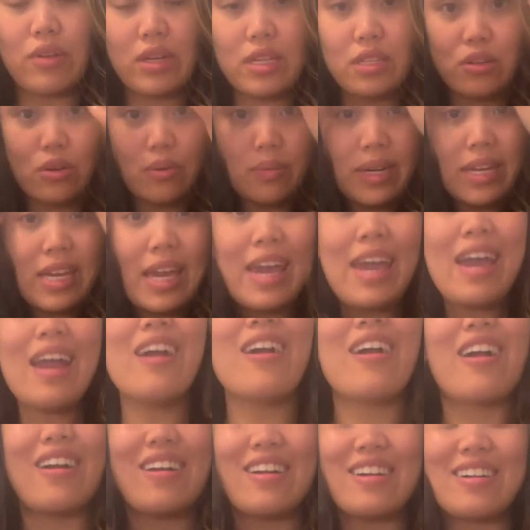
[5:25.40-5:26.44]
I do my
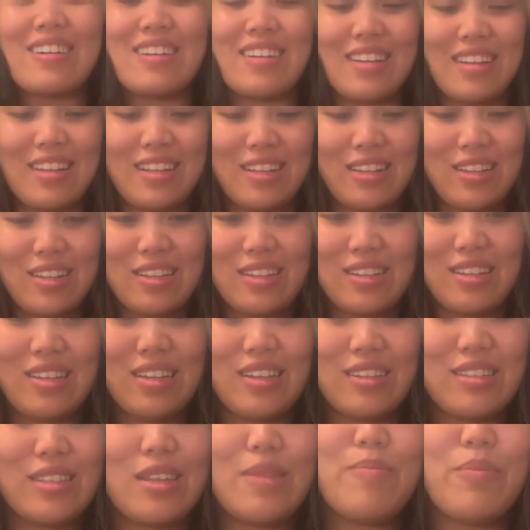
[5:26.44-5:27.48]
hair.
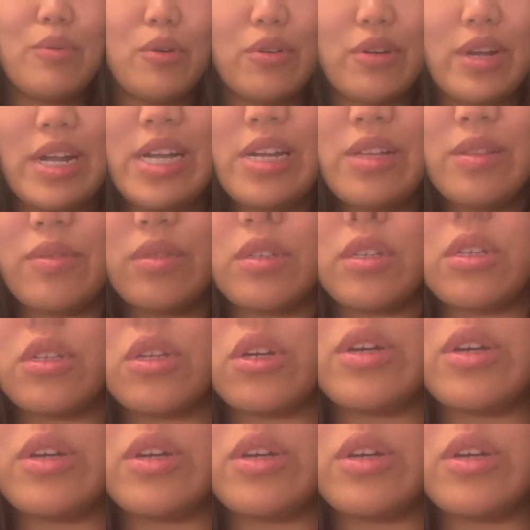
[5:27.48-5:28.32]
Simple, right? So